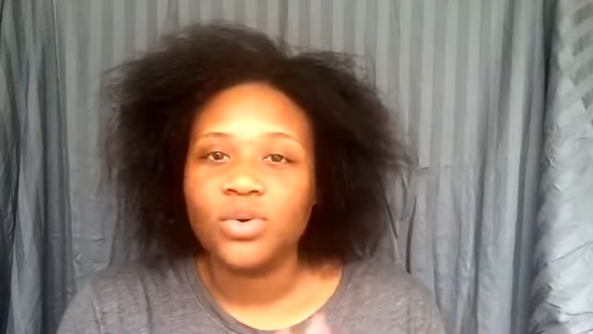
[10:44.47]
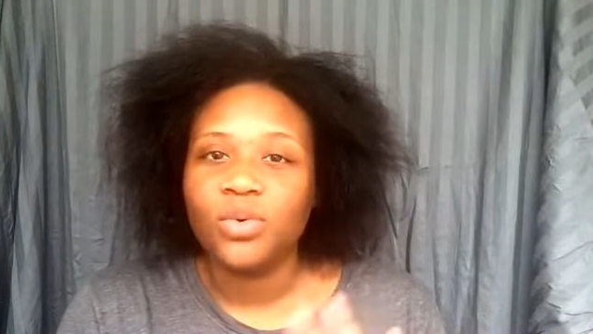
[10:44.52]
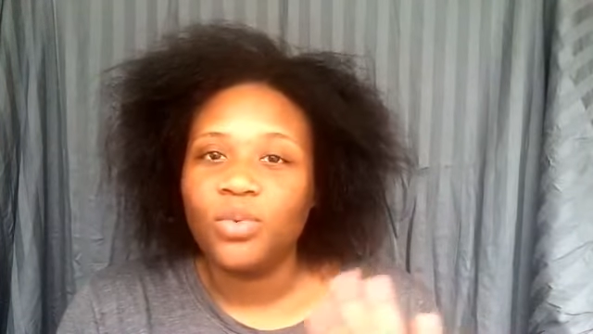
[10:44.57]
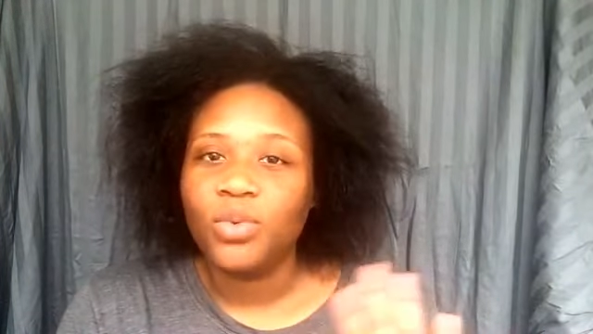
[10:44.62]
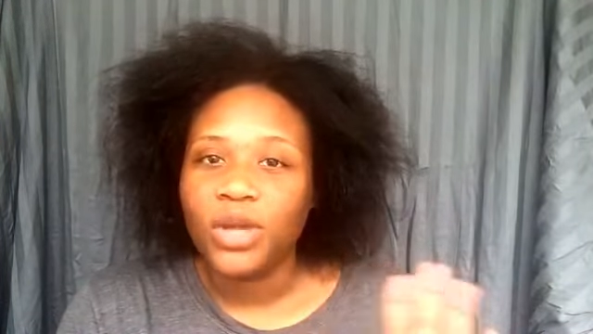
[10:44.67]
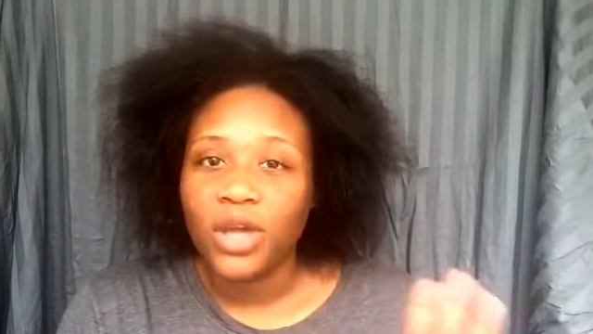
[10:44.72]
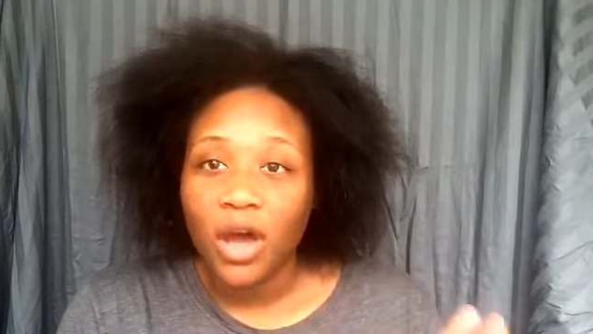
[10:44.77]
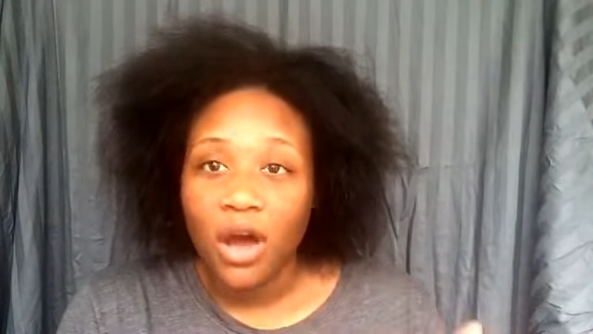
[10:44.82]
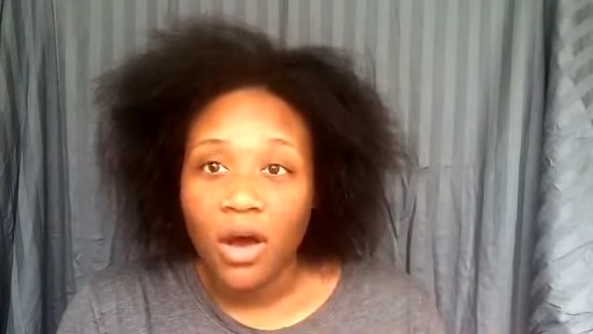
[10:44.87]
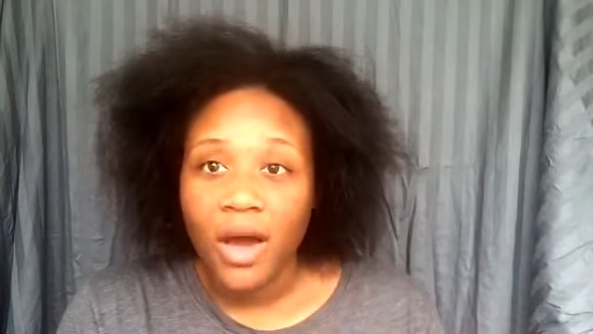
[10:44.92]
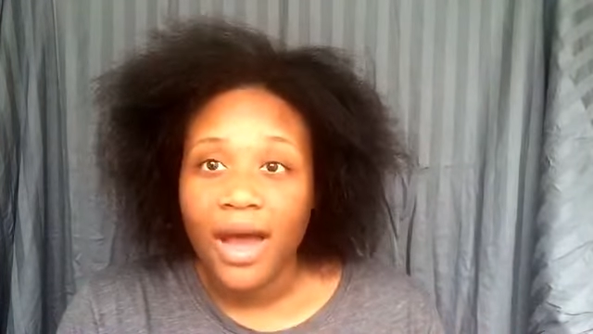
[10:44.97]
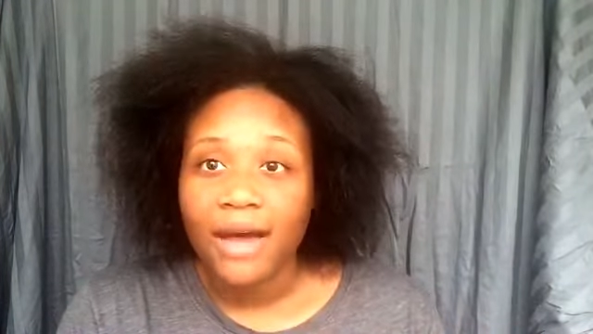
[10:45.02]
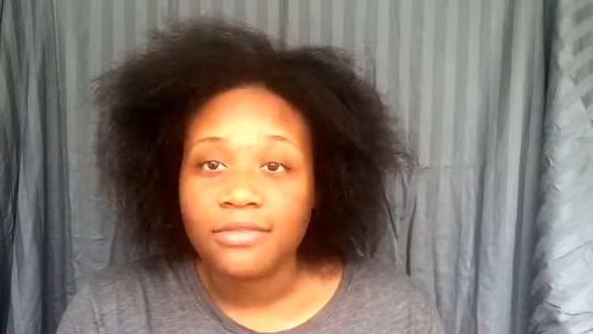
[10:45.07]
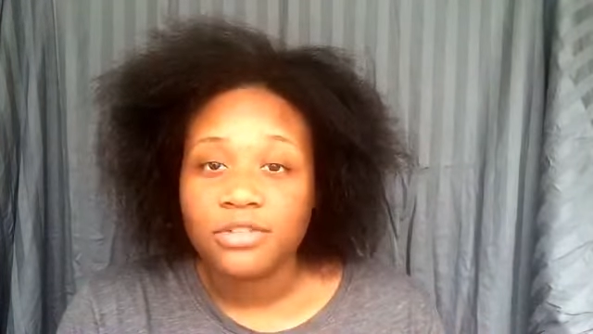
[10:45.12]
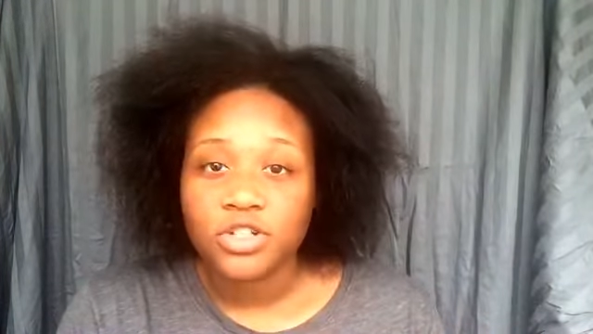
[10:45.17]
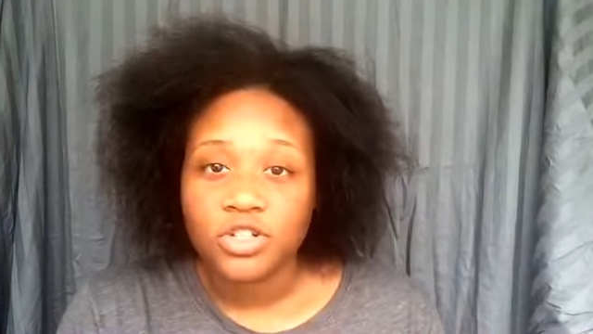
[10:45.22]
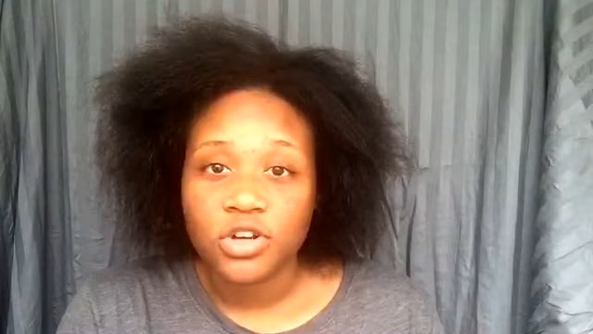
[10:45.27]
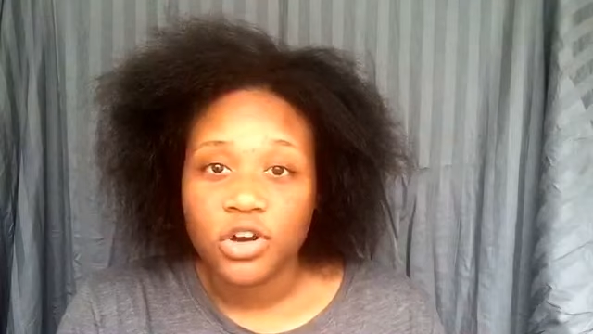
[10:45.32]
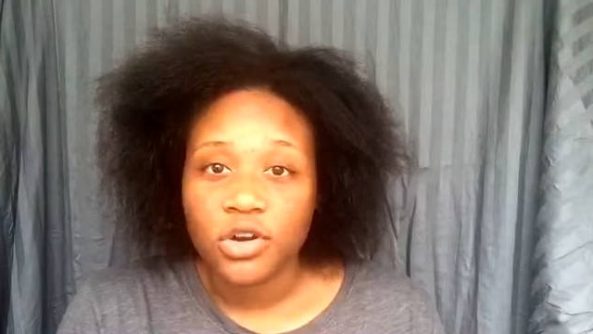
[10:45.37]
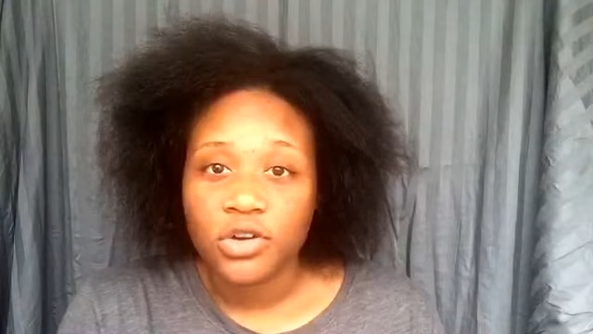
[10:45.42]
we all have
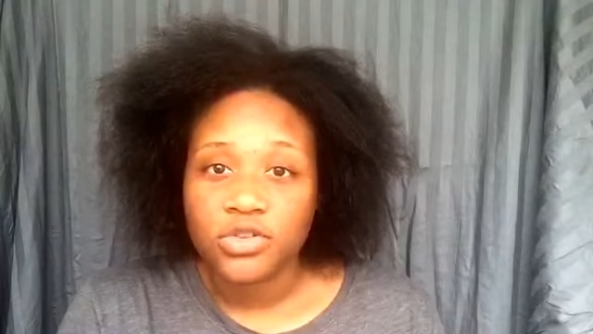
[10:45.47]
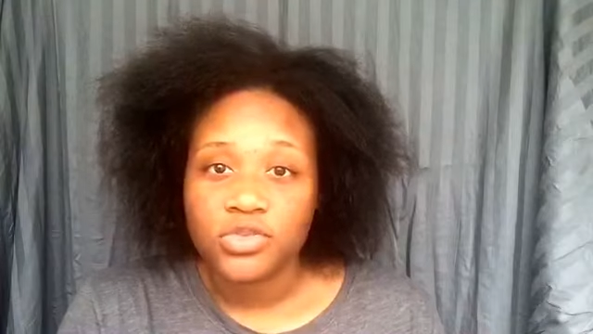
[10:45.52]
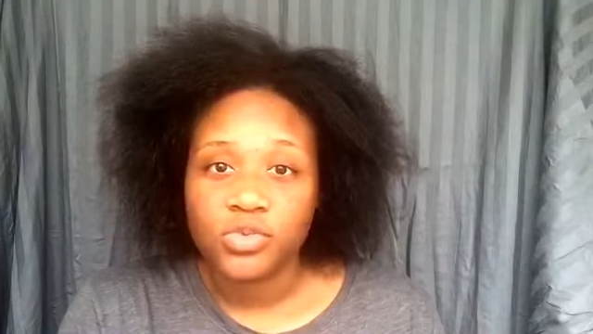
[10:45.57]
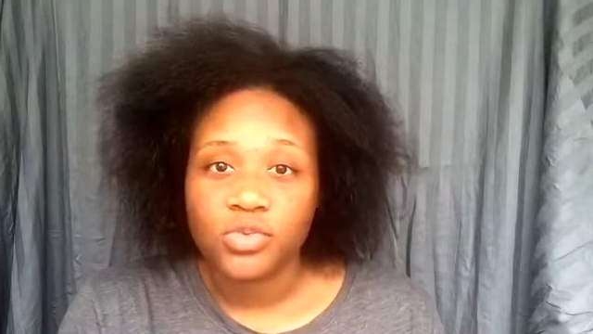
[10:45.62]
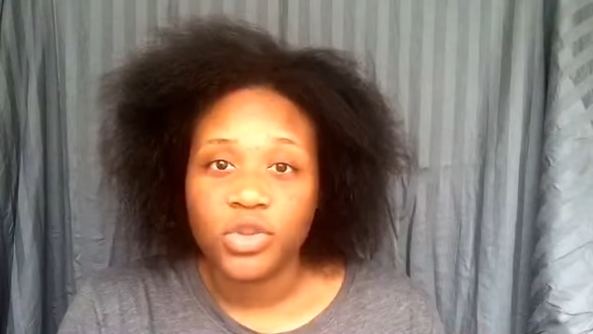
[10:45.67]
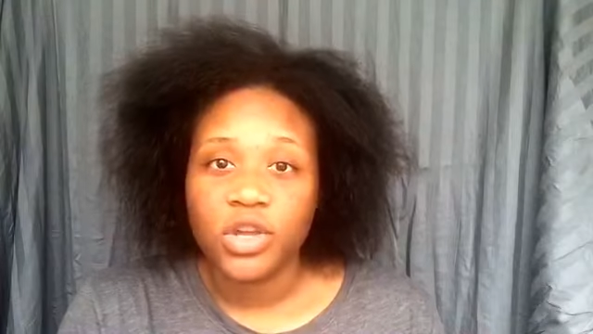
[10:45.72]
struggles.